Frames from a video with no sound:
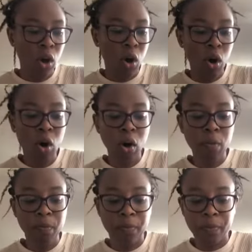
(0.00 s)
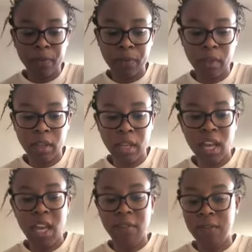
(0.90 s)
Or
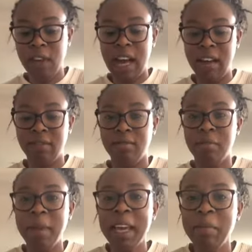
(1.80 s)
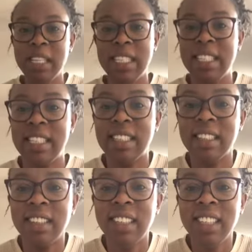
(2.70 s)
if you have babies,
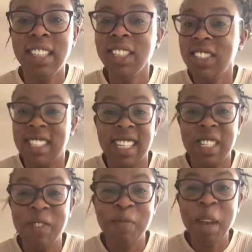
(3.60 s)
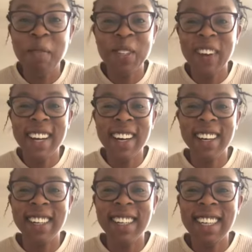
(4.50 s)
you could start it with babies, why not?